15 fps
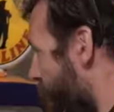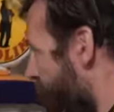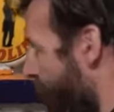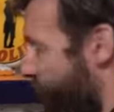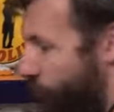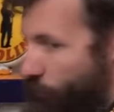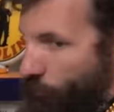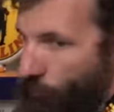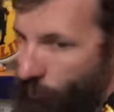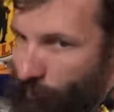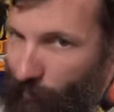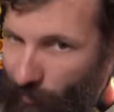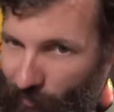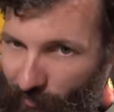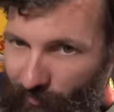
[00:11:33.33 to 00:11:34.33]
kind of a jerk
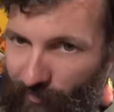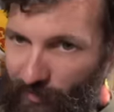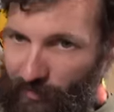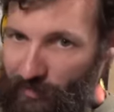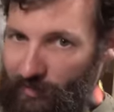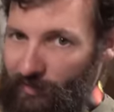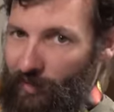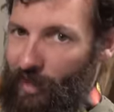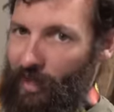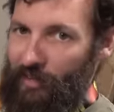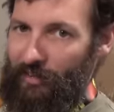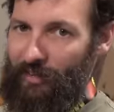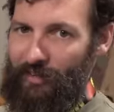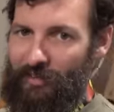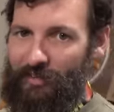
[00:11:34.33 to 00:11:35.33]
move.
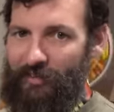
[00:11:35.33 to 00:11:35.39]
Honda.